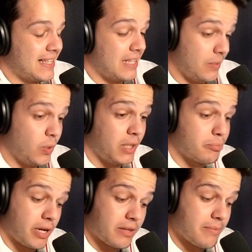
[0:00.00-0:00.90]
Will it
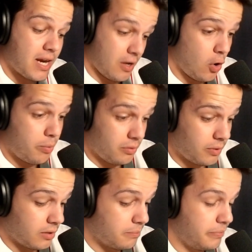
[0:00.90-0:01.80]
break the meta? I hope it
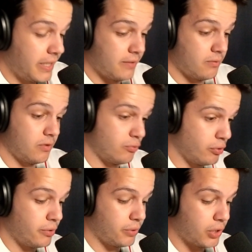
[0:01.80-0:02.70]
will. But
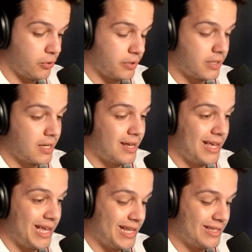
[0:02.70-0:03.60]
Royal Ghost
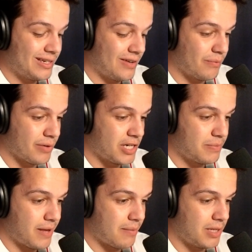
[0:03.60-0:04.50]
inside of Bridge
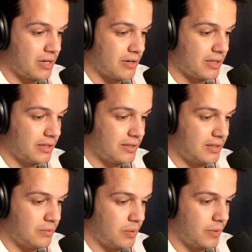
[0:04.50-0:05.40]
Spam here. And let's see
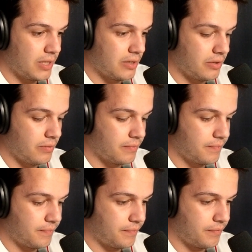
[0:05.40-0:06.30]
what we can do
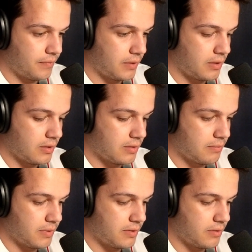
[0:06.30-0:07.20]
against
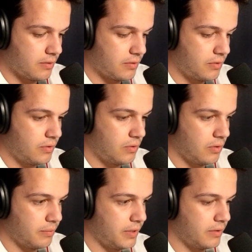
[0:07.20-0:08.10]
Mr.
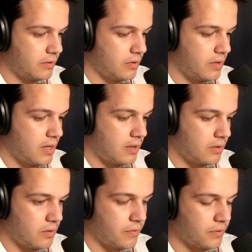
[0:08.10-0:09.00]
Stormy. Let's go ahead and
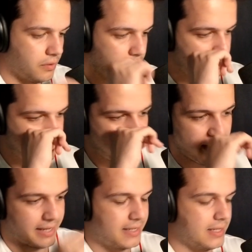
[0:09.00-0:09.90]
go for a little
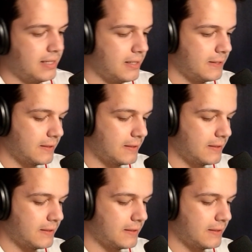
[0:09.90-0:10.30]
P.E.K.K.A.